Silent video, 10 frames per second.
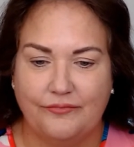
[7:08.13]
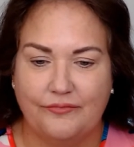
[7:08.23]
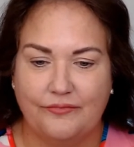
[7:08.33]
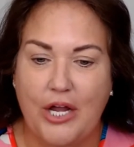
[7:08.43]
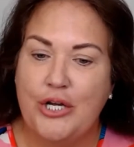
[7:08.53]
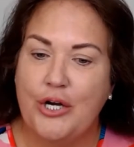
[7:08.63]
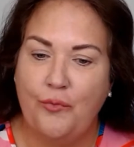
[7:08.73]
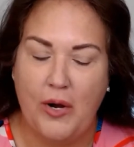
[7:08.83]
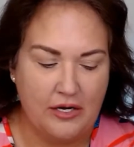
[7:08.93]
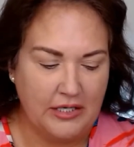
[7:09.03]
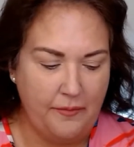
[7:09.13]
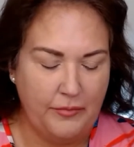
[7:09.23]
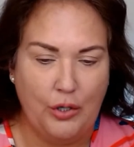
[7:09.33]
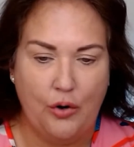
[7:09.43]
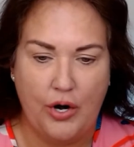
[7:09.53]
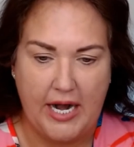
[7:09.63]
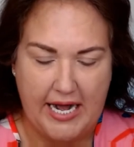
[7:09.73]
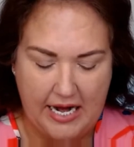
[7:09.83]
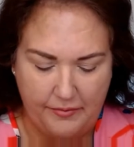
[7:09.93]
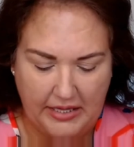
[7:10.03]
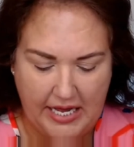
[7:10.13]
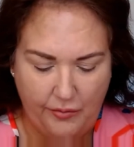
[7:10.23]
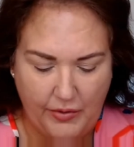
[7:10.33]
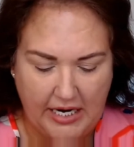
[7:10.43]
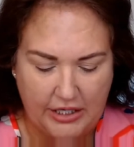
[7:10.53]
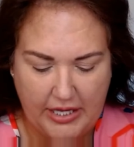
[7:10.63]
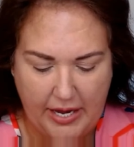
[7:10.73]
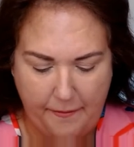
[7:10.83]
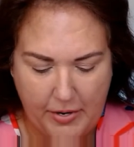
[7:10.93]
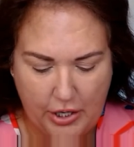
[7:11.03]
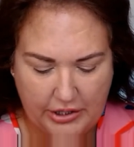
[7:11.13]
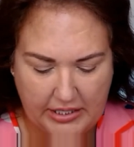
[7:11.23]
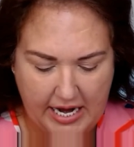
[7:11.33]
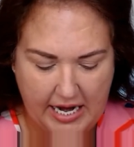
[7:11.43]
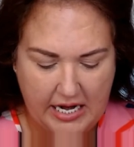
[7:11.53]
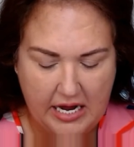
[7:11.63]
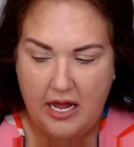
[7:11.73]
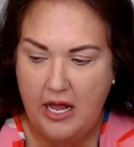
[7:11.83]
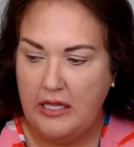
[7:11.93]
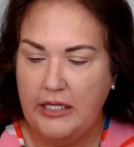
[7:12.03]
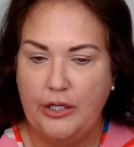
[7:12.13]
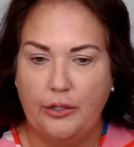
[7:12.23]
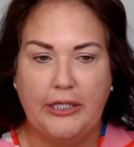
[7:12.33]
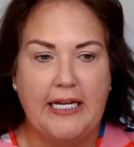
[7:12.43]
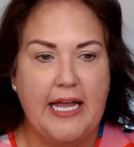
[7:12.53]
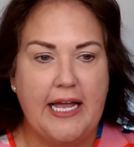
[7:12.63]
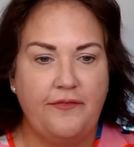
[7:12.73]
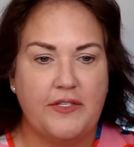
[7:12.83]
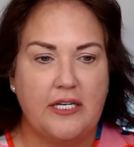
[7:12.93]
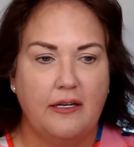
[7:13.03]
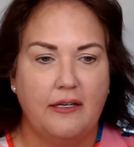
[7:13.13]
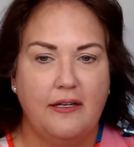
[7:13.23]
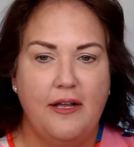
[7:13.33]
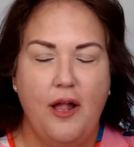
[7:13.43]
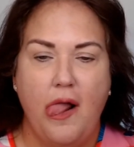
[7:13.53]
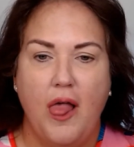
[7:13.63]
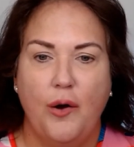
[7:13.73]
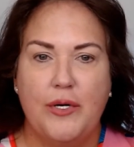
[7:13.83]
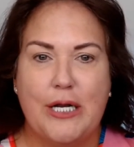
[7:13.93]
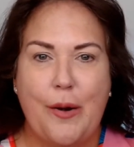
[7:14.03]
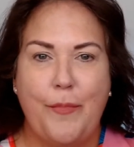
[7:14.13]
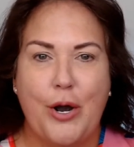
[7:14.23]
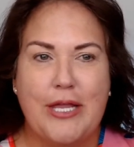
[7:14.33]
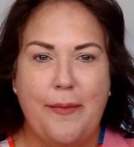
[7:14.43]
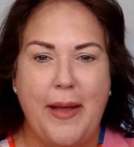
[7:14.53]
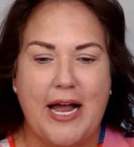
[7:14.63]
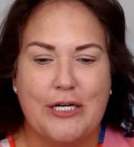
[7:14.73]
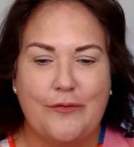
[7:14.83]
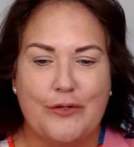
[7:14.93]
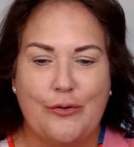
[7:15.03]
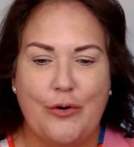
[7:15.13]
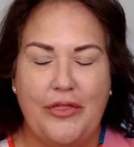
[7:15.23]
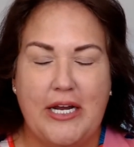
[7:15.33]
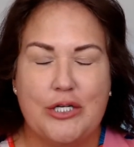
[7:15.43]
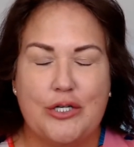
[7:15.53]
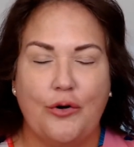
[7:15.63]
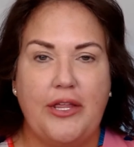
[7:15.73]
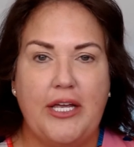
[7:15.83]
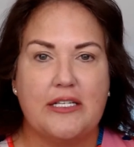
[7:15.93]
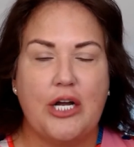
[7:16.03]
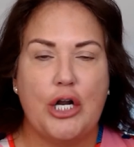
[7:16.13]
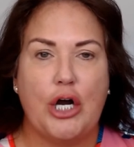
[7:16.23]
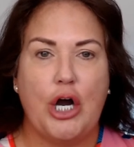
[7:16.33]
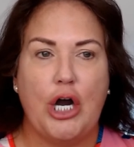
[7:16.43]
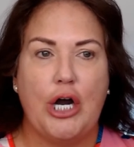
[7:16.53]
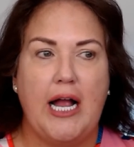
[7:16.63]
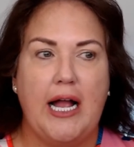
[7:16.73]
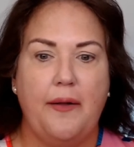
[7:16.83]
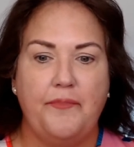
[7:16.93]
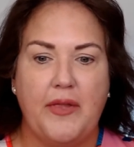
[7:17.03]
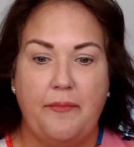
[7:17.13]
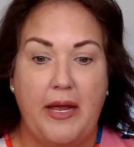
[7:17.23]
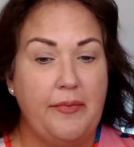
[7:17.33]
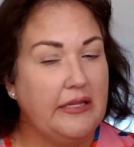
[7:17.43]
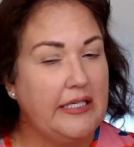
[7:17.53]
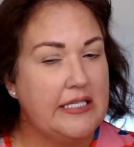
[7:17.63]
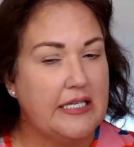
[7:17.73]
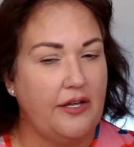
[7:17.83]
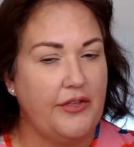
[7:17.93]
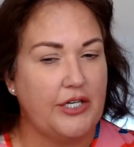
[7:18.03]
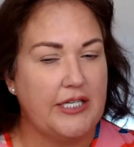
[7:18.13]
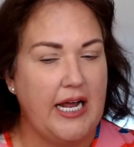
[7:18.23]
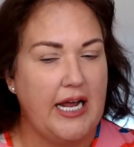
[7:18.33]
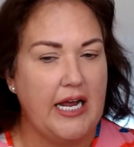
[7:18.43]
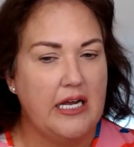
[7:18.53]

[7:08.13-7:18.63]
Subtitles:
You're welcome, Lori. I'm glad we got you that birthday little gift. We did a birthday bash for Dorothy. Dorothy is on our, and maybe Lisa's on there today.